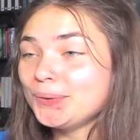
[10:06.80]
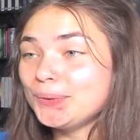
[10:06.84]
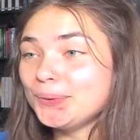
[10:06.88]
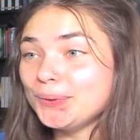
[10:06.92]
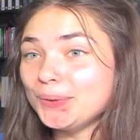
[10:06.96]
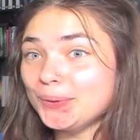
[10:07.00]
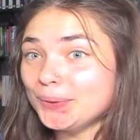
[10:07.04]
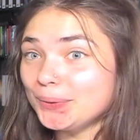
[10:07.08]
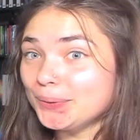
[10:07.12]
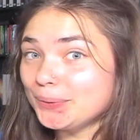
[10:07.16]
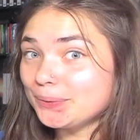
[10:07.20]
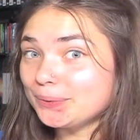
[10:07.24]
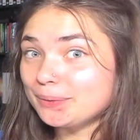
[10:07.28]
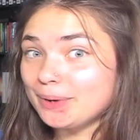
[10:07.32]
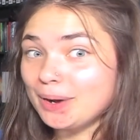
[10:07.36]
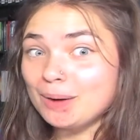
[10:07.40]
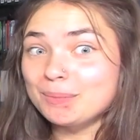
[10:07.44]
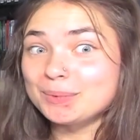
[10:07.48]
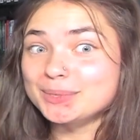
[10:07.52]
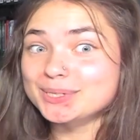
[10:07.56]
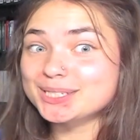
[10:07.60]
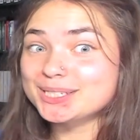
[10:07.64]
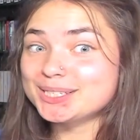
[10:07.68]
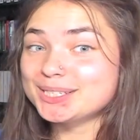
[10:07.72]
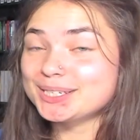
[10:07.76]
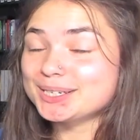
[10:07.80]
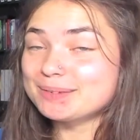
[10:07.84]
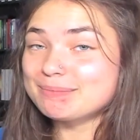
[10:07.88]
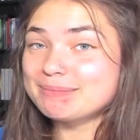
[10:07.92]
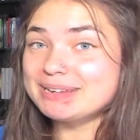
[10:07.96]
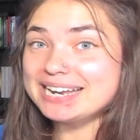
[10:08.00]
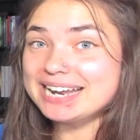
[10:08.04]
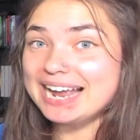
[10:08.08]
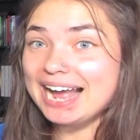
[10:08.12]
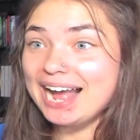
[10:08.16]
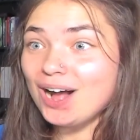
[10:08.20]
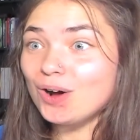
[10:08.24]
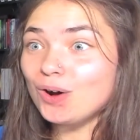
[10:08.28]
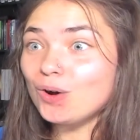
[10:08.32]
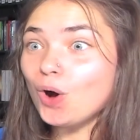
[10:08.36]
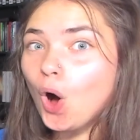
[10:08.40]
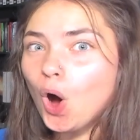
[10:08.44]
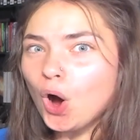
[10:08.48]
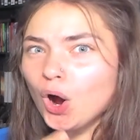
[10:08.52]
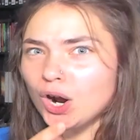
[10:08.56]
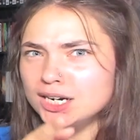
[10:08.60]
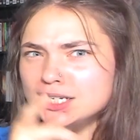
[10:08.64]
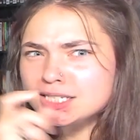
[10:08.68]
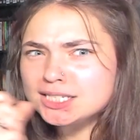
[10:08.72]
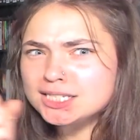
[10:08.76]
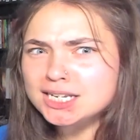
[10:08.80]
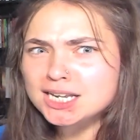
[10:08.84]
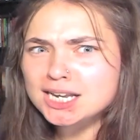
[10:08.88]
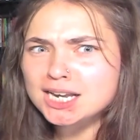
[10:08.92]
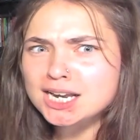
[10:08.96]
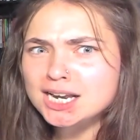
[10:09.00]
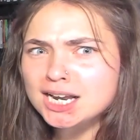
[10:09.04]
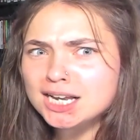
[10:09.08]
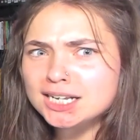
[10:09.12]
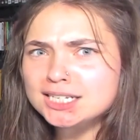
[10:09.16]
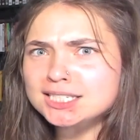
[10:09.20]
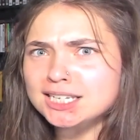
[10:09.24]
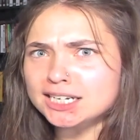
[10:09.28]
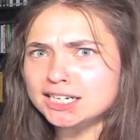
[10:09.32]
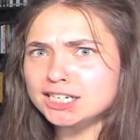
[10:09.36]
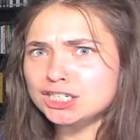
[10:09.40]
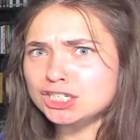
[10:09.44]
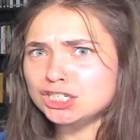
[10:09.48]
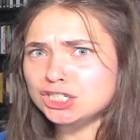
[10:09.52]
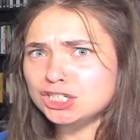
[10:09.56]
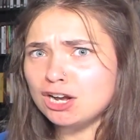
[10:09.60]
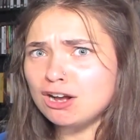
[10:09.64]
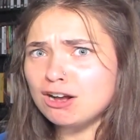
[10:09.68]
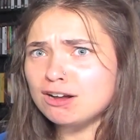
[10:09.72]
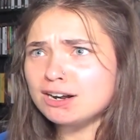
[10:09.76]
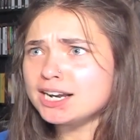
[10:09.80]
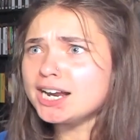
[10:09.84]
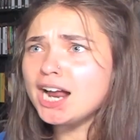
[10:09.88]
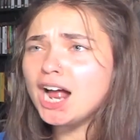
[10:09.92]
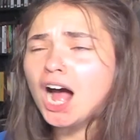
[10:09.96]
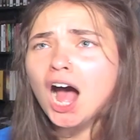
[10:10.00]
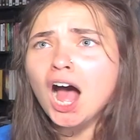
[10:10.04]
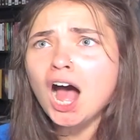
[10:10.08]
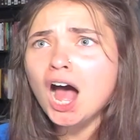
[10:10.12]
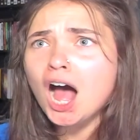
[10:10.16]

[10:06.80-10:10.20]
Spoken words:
Almost took me out. Arzy saying shawty?